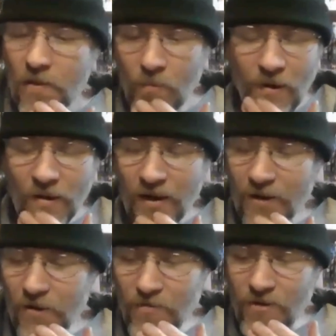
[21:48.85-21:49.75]
Well, I
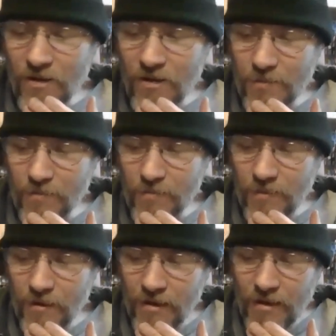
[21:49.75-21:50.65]
know volume
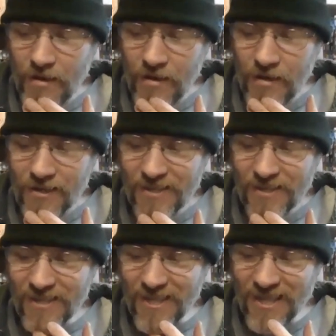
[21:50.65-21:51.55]

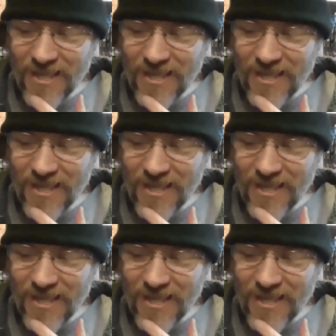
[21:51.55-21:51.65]
6,